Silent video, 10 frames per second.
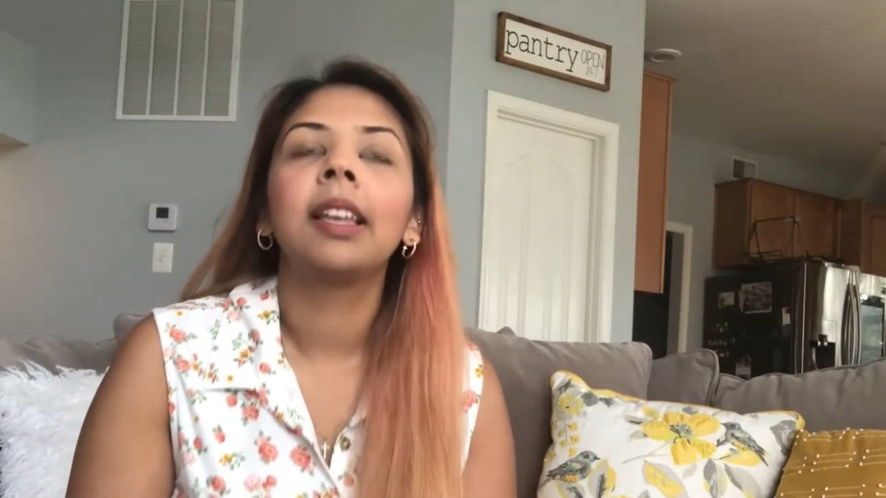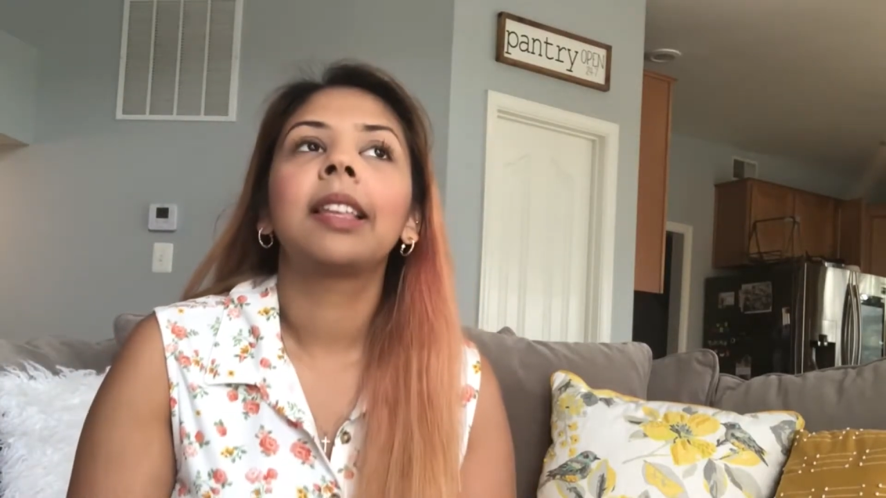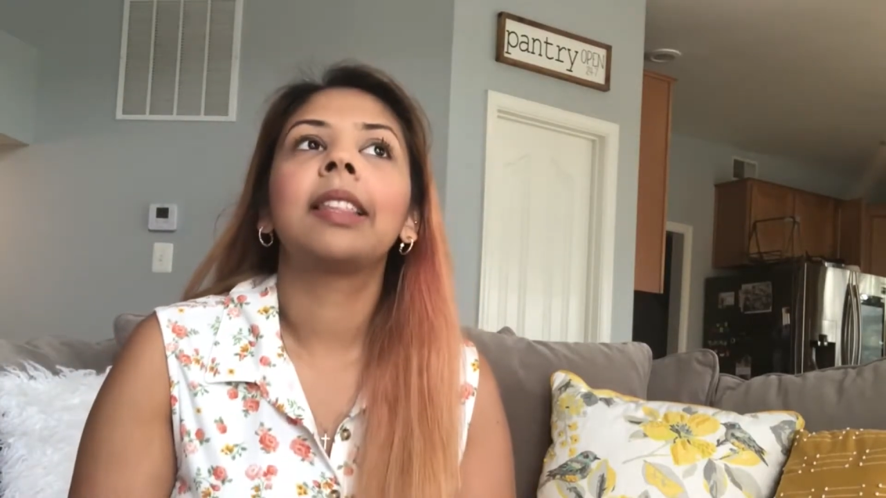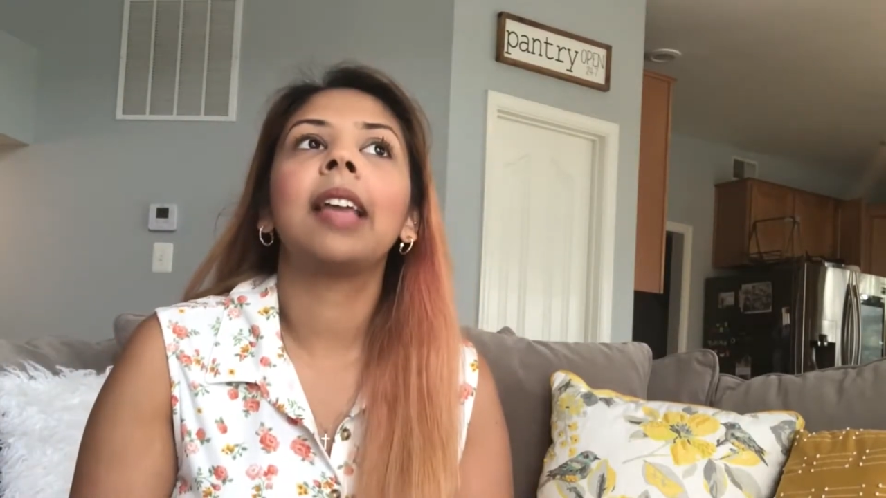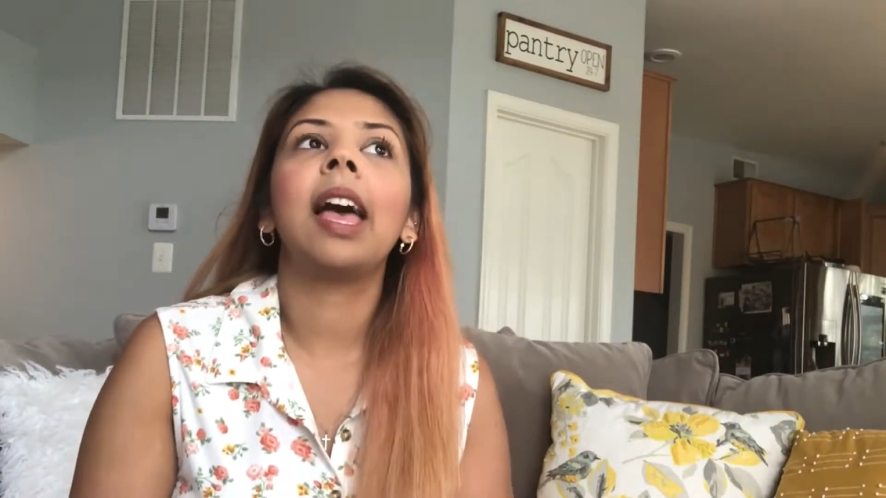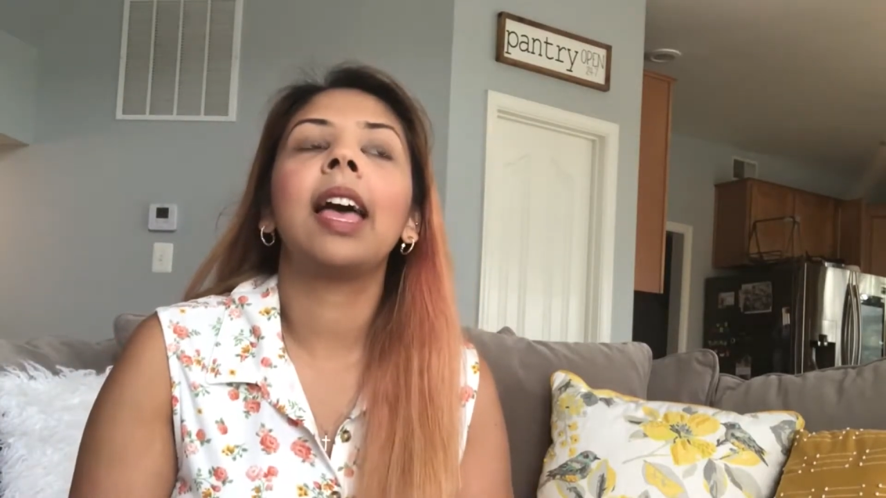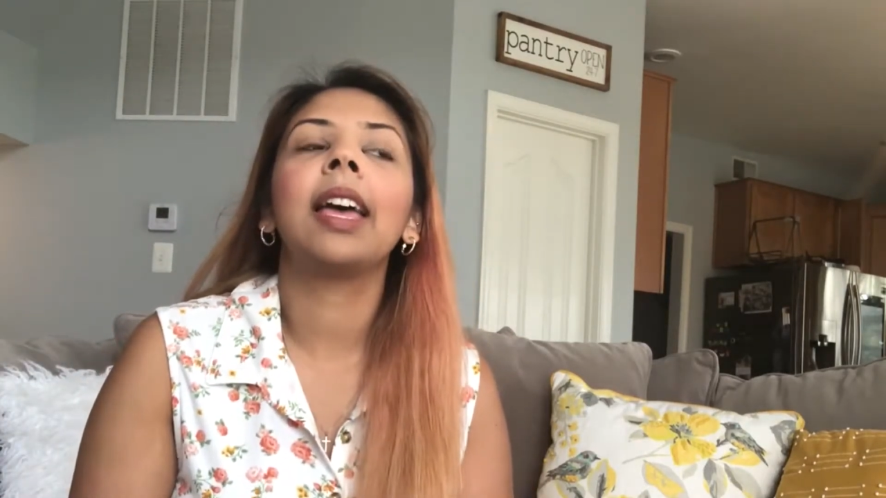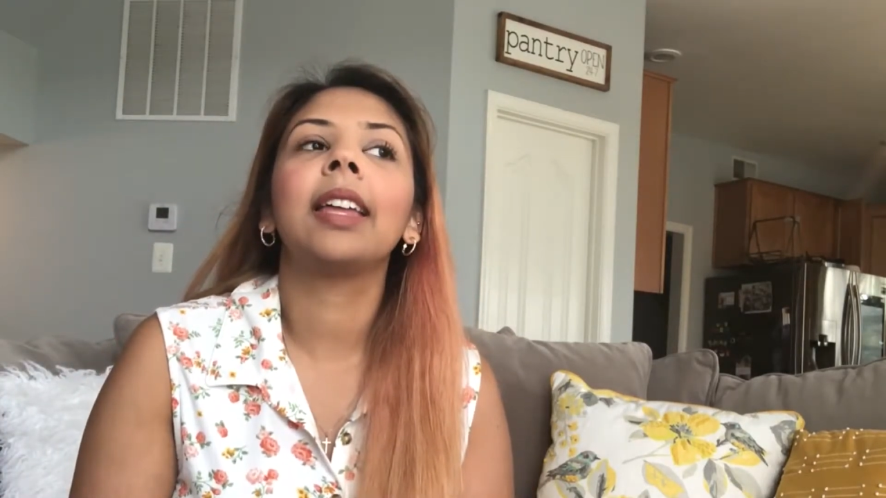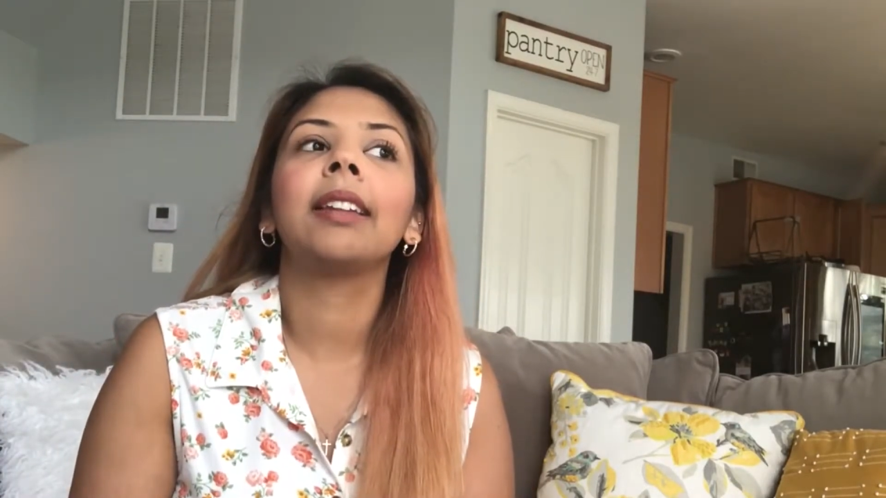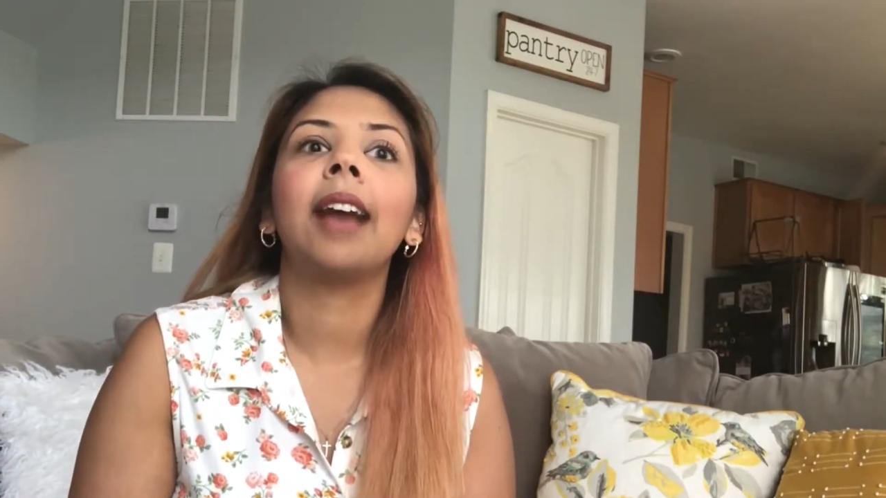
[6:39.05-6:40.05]

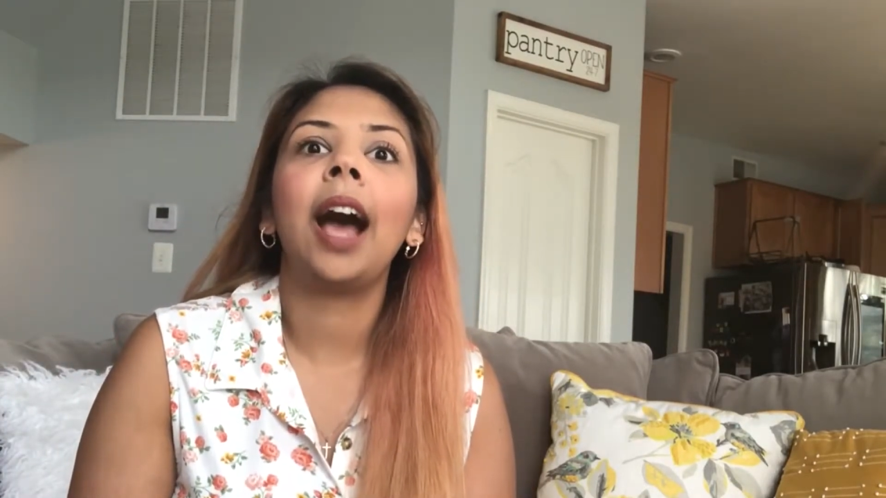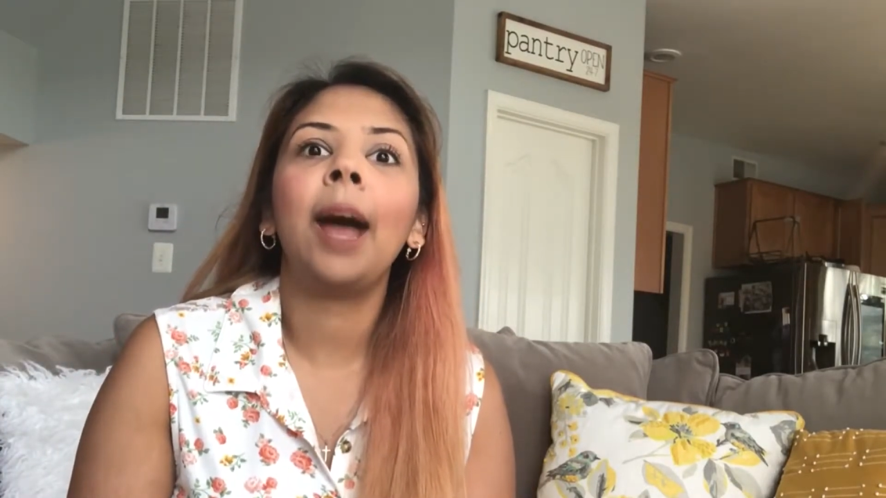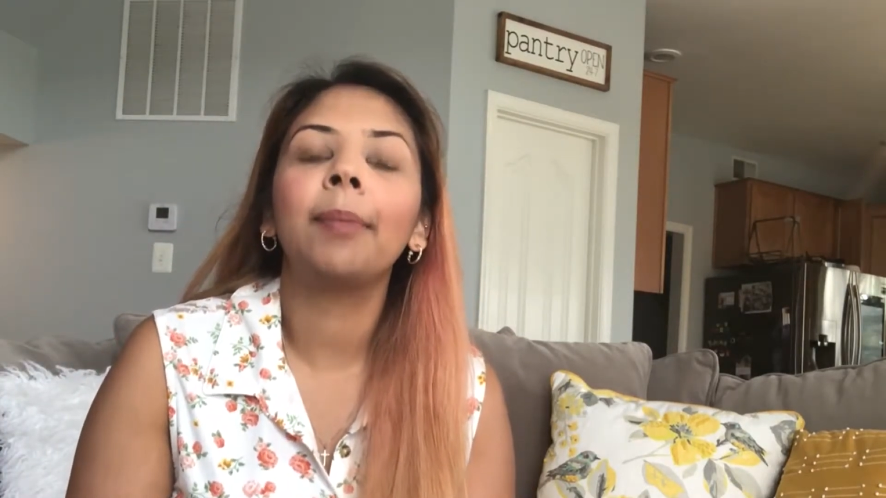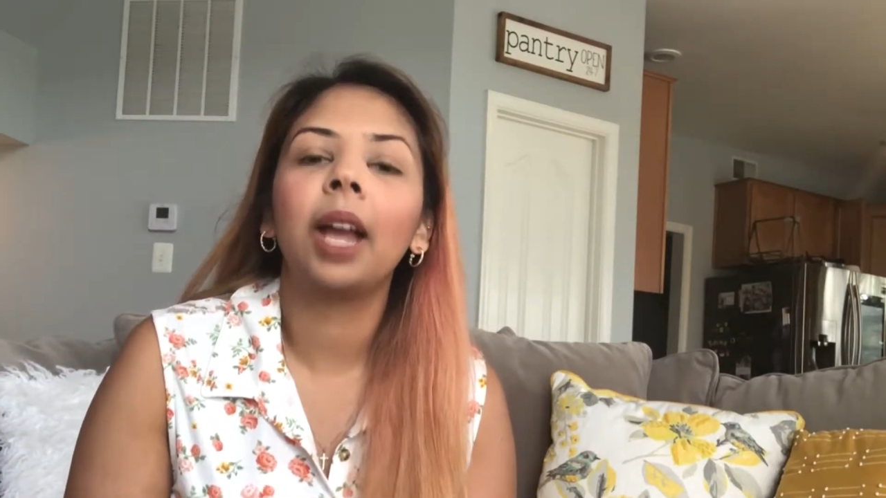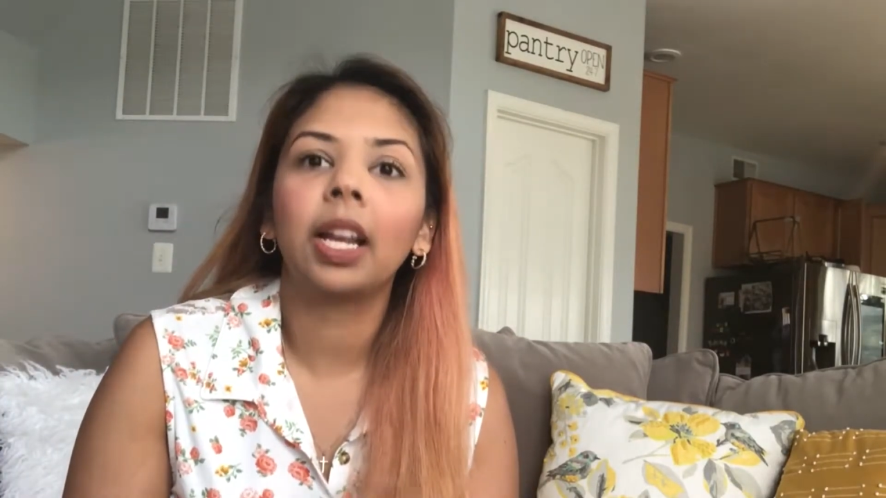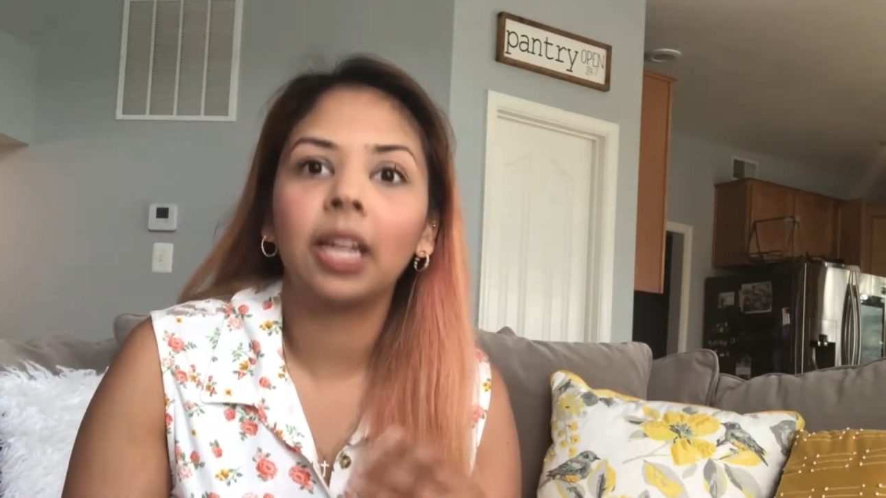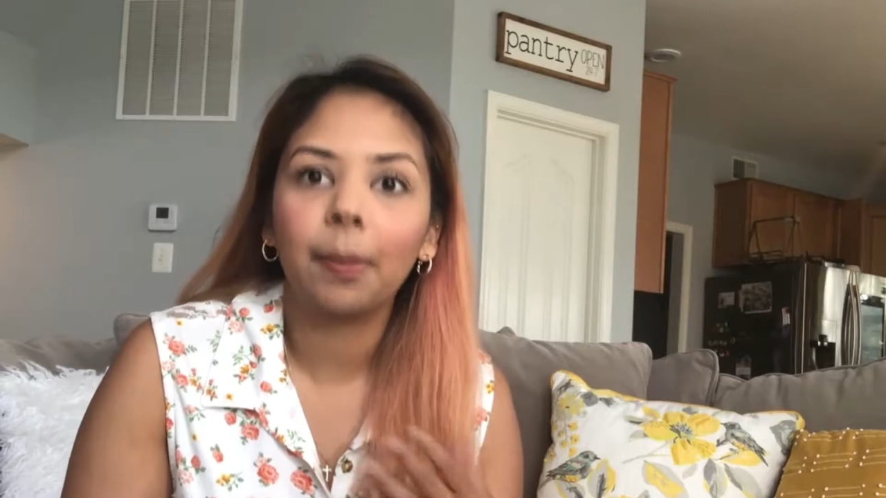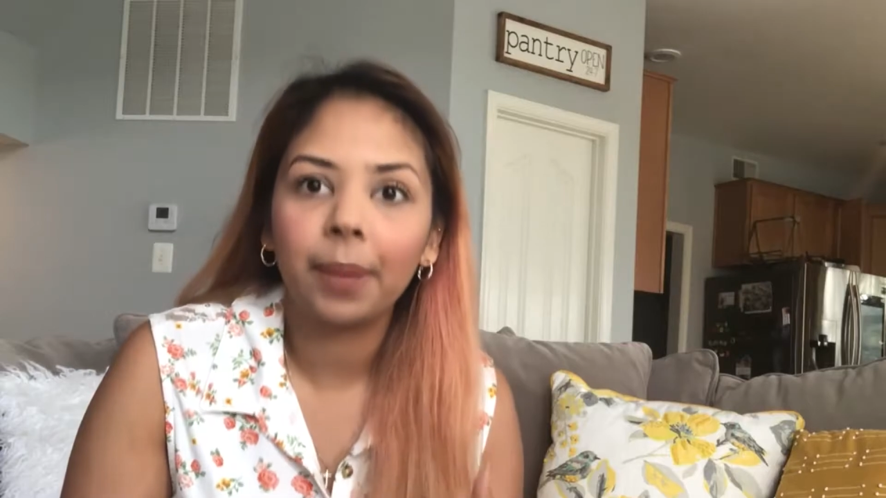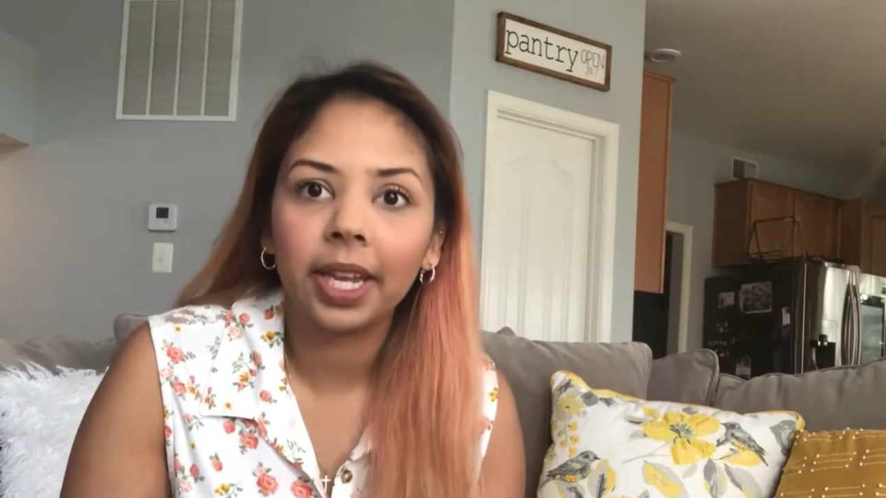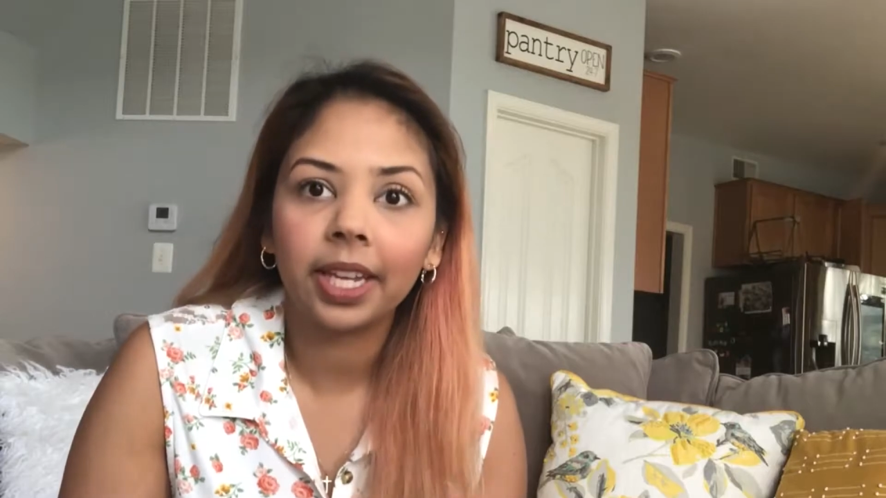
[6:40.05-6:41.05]
then I'm not gonna
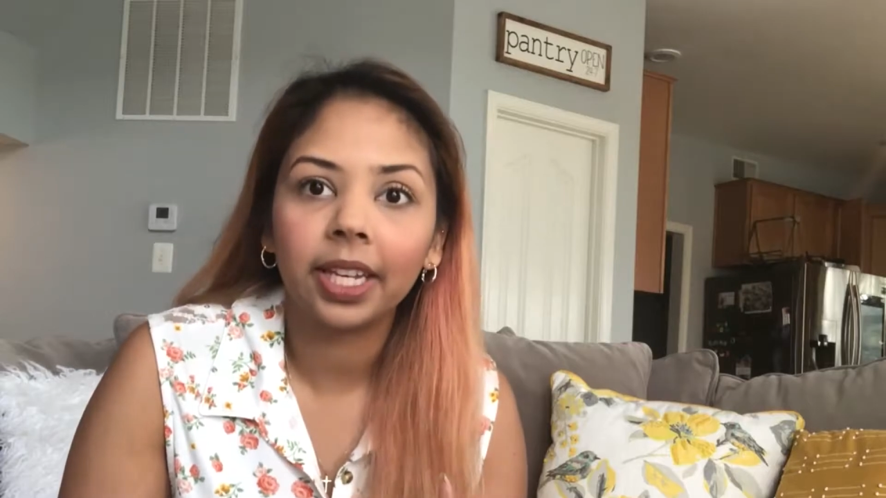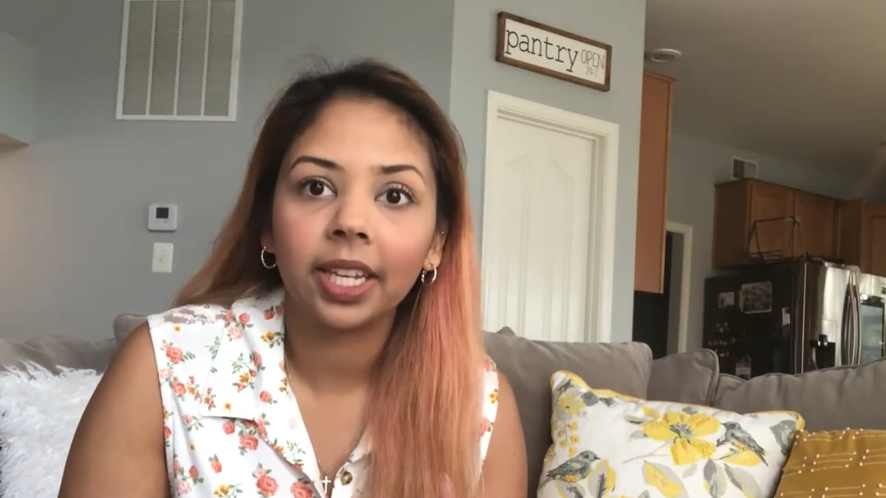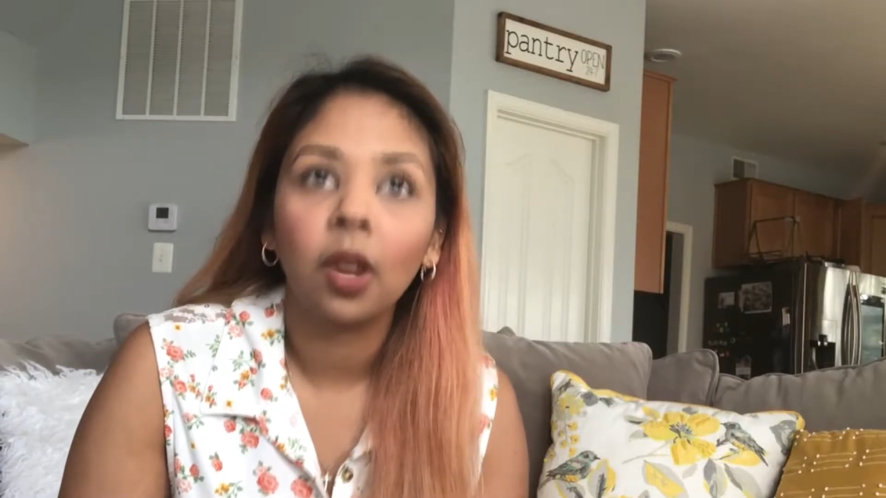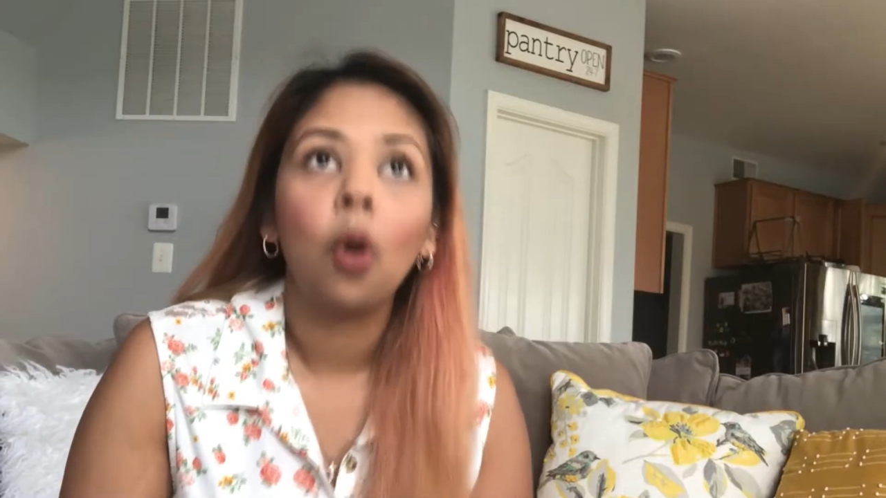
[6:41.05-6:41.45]
pick it.